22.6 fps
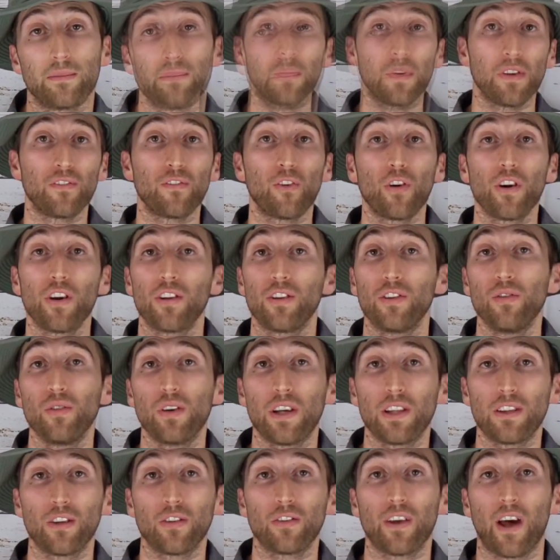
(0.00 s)
Before you do
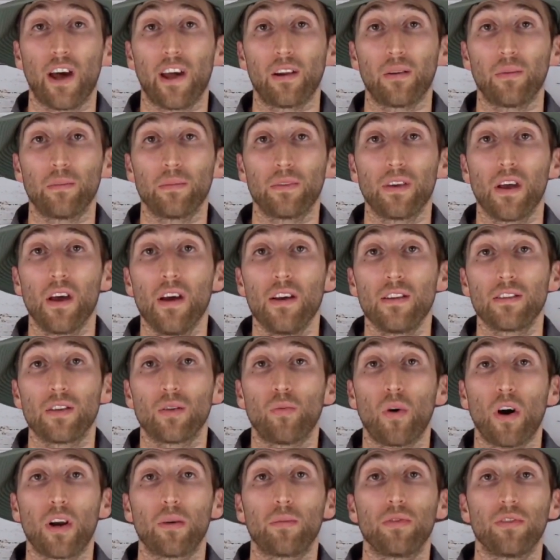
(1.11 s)
get those items to
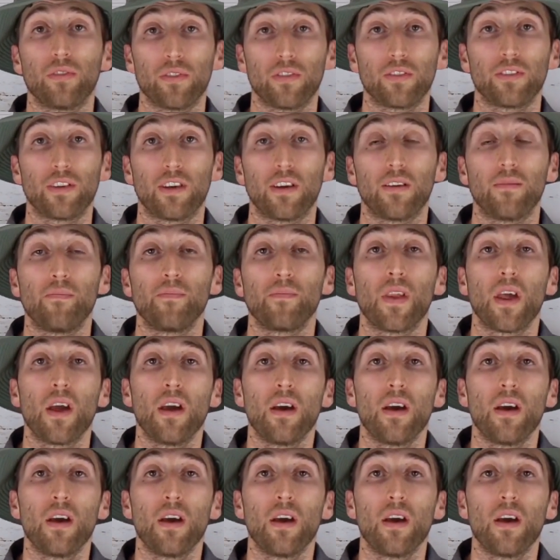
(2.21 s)
waterproof your tent,